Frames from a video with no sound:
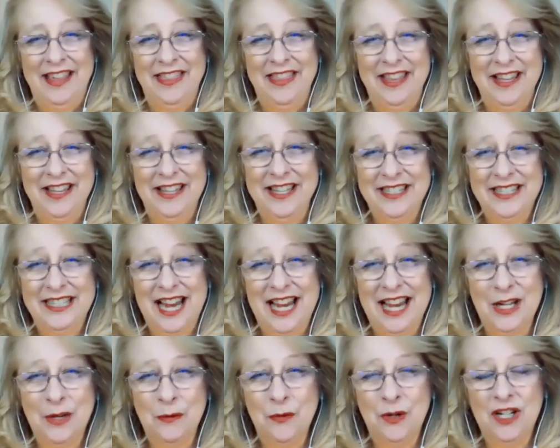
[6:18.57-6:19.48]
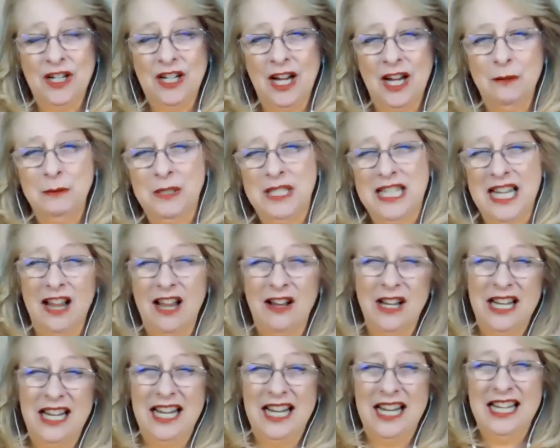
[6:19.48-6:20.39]
And then the second one comes
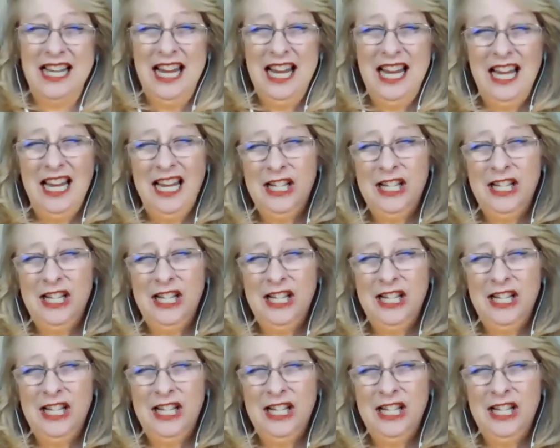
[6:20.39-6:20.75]
down and it,